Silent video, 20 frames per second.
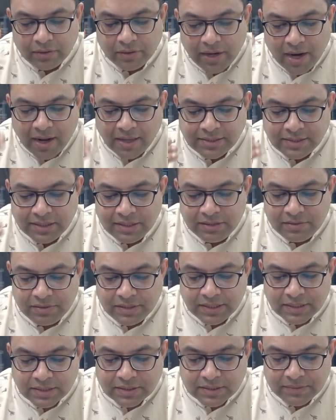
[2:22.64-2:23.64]
grass and
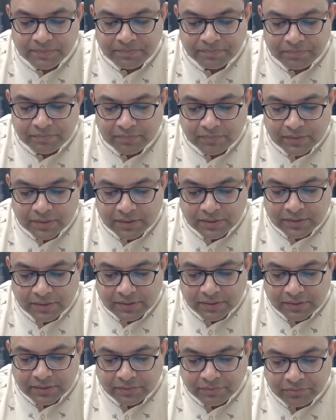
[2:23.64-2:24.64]
trees,
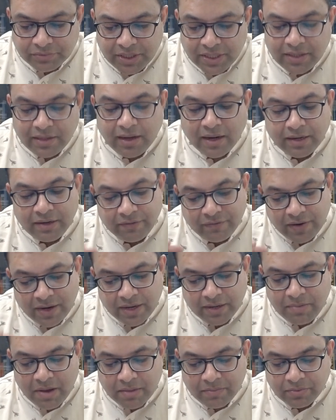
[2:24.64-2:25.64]
they are
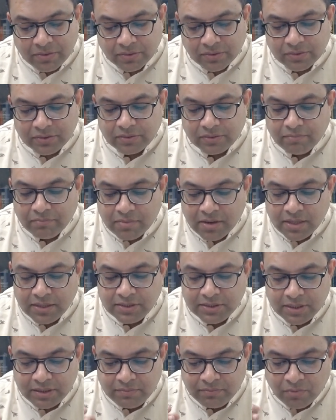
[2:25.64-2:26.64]
defined by birth.
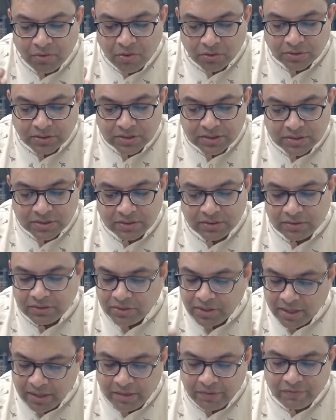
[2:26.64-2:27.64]
Bugs and moths,
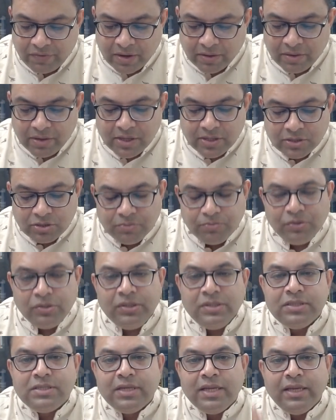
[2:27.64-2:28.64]
they are defined. So
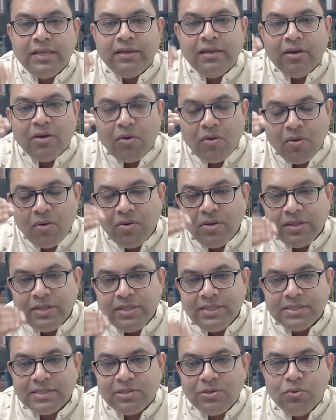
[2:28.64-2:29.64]
Buddha is saying all
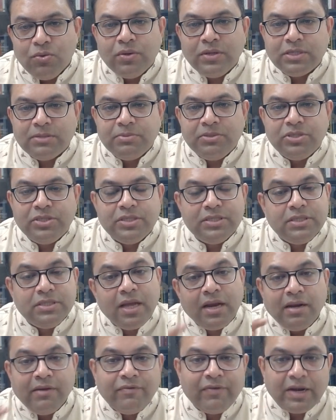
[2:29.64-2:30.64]
these lower species,
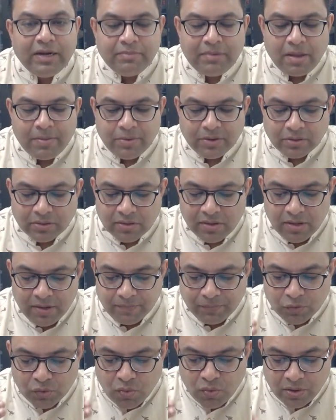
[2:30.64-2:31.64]
they are defined by birth.
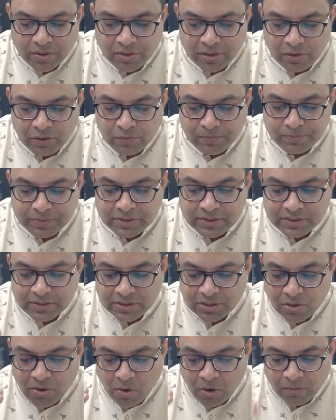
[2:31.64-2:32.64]

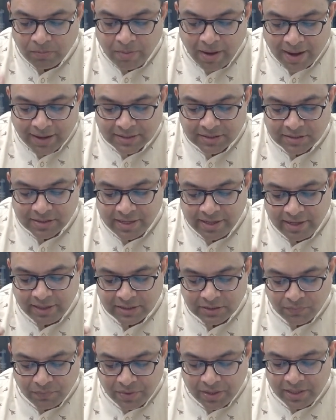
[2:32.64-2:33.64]
Quadrupeds, long black
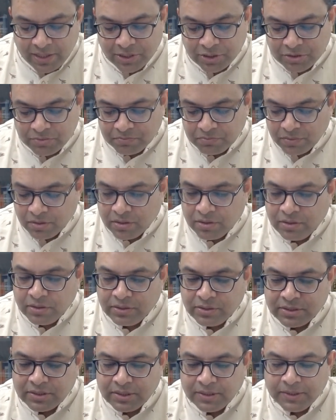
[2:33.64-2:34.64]
snakes, fish,
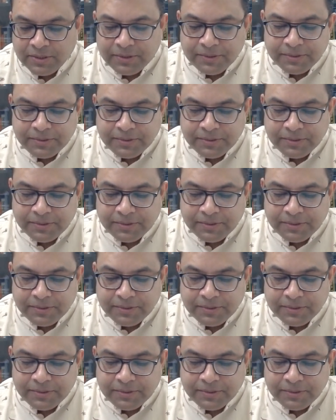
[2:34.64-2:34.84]
birds.